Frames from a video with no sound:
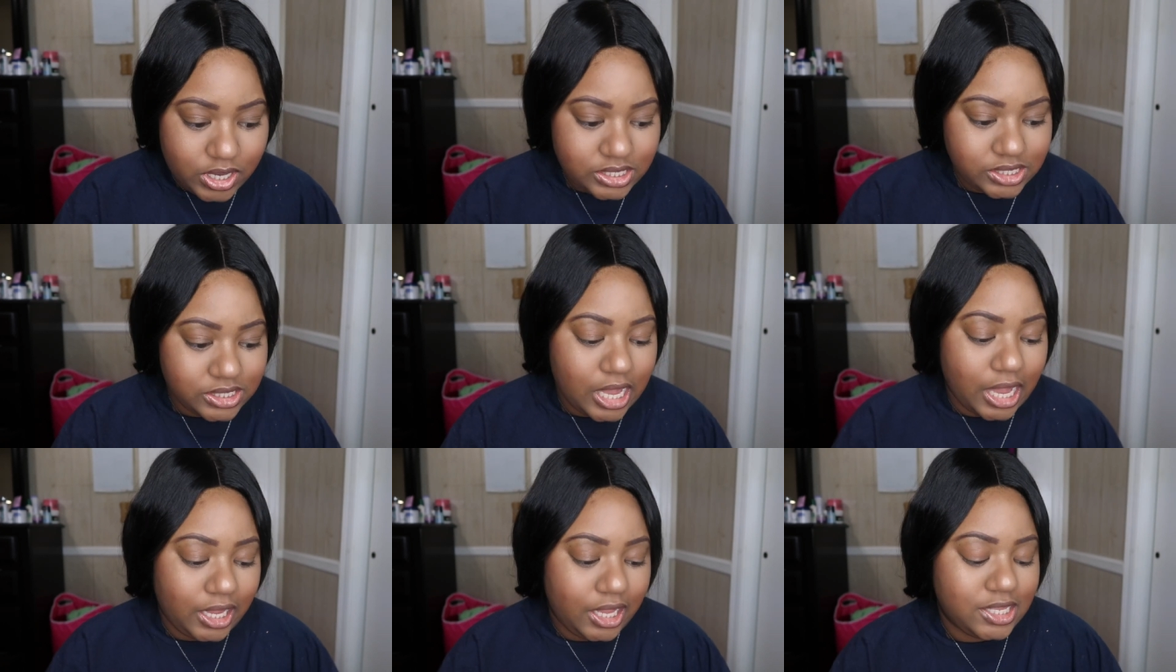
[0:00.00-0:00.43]

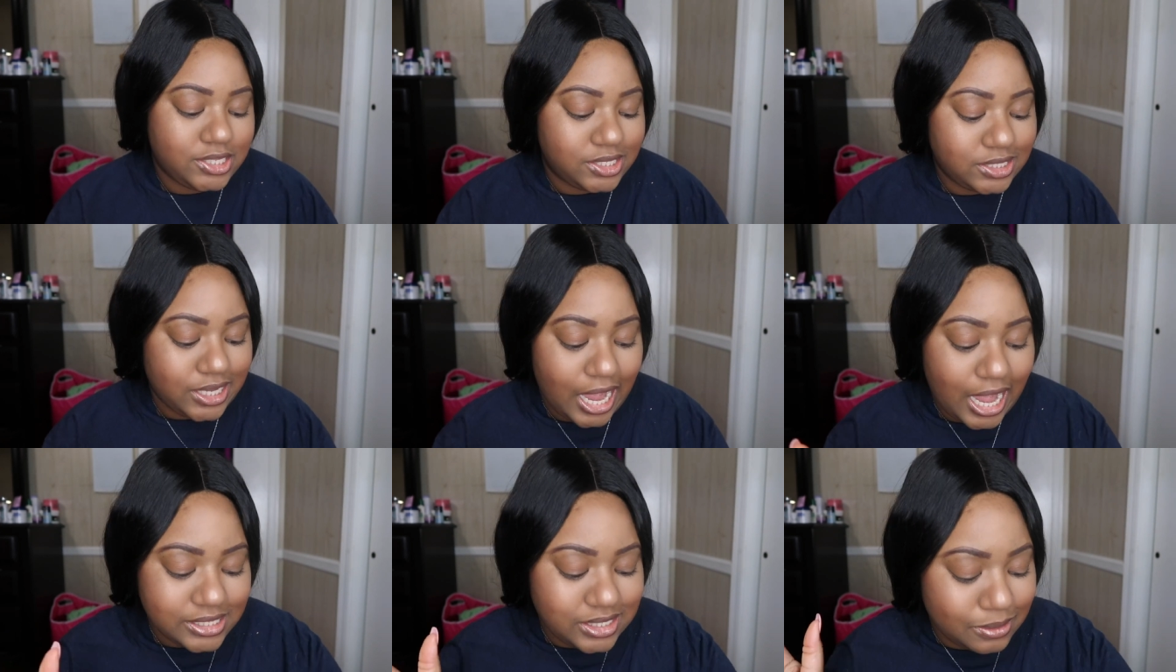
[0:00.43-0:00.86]

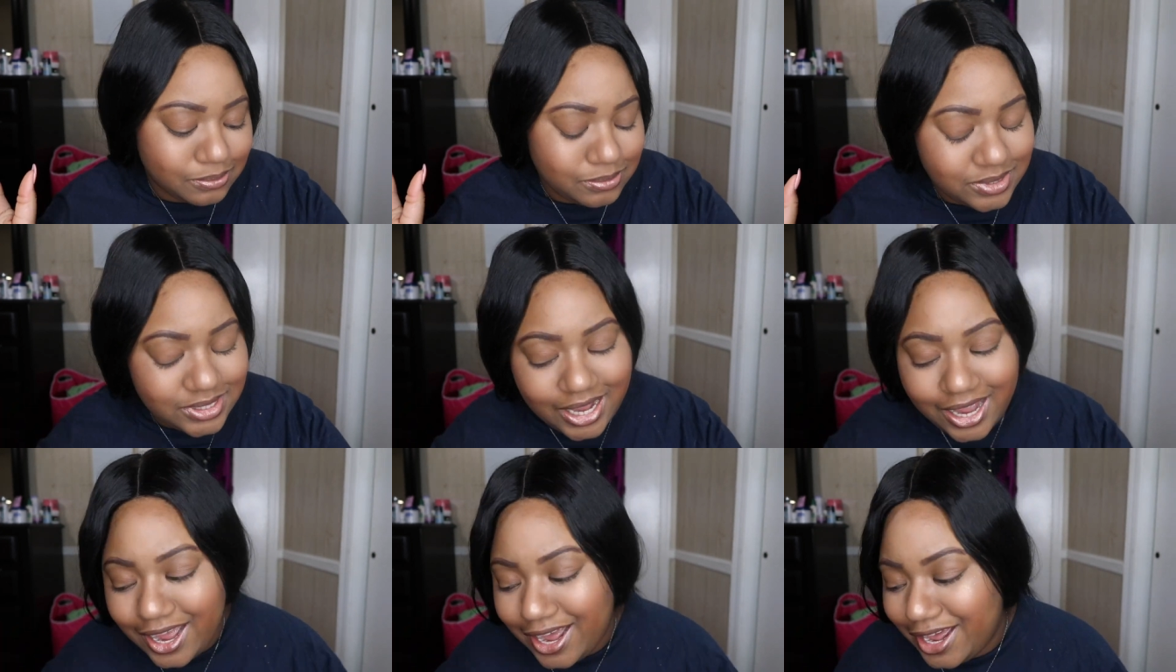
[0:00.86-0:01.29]
Seconds, guys, I'm
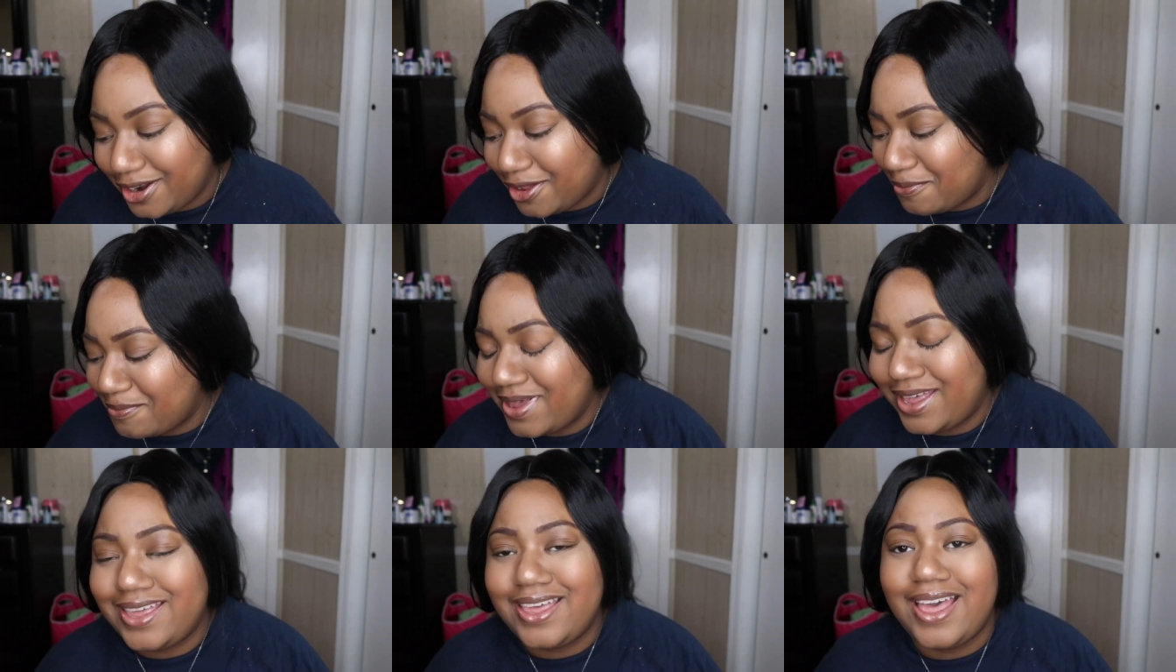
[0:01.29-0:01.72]
done.
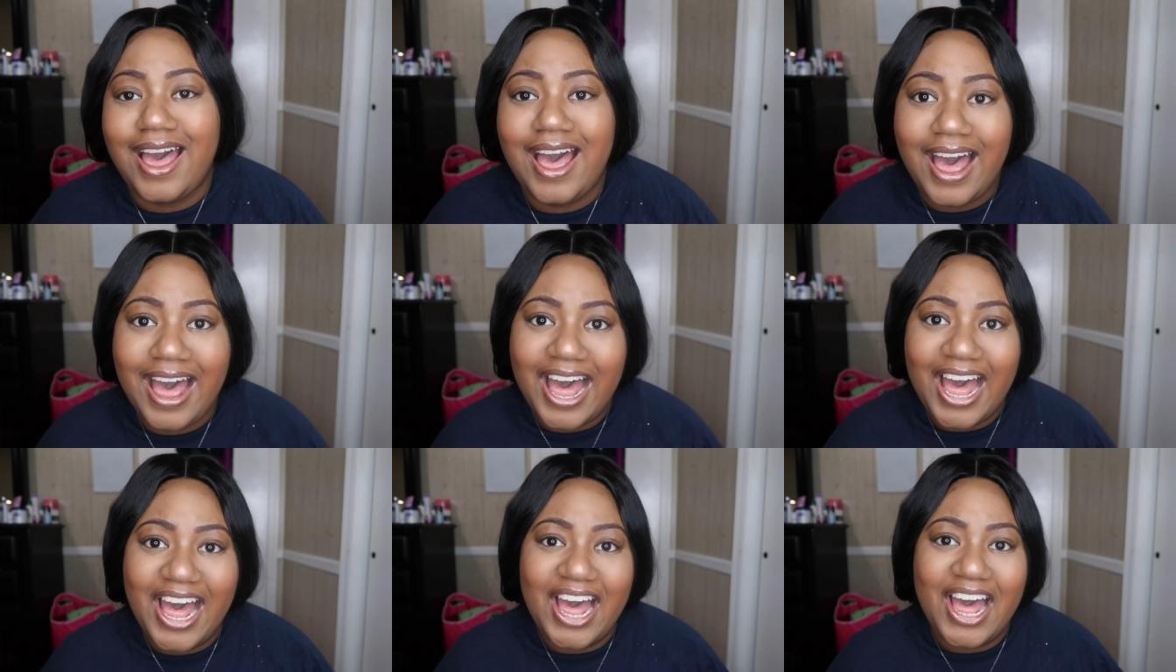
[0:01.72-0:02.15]
Oh my
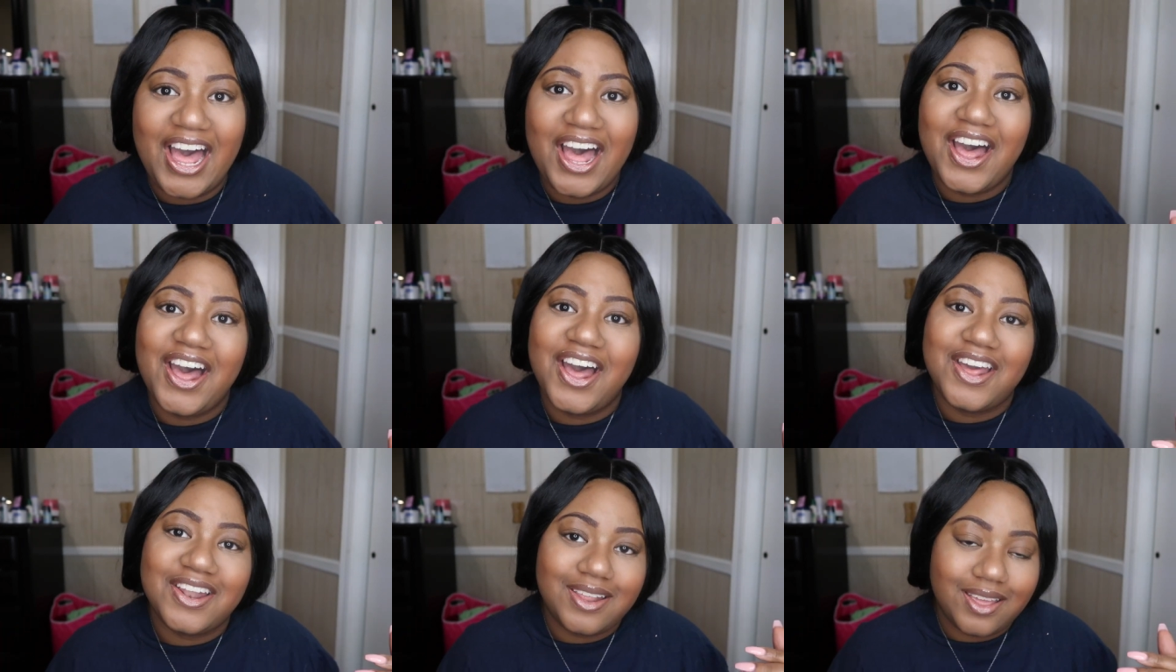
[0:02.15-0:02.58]

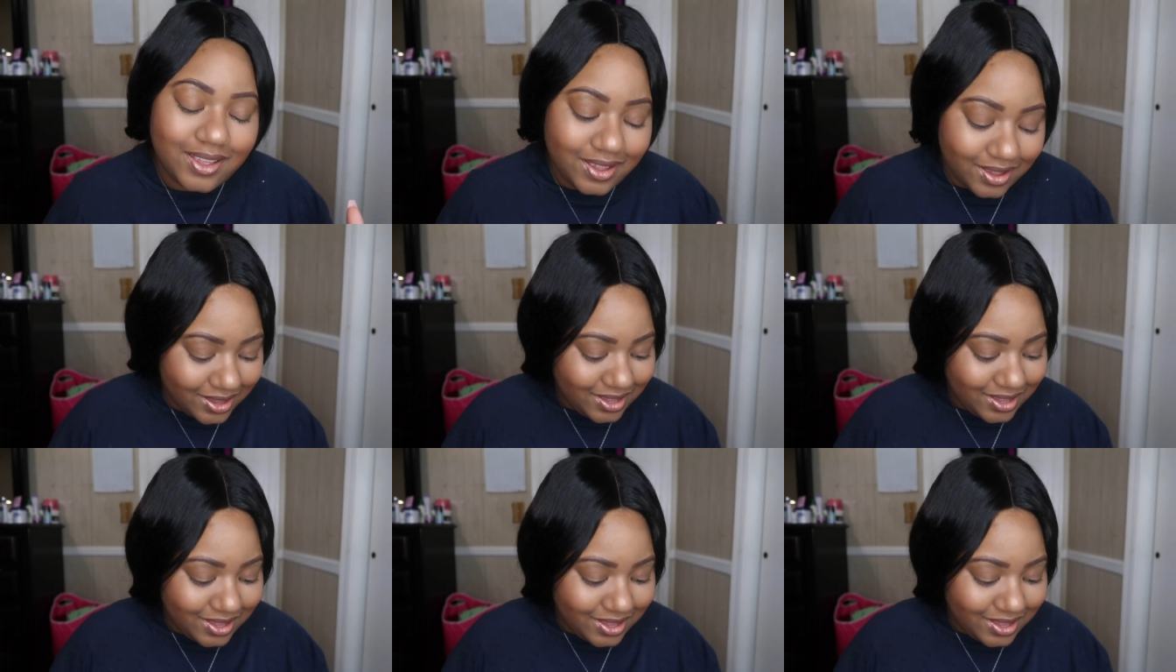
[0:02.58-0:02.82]
god,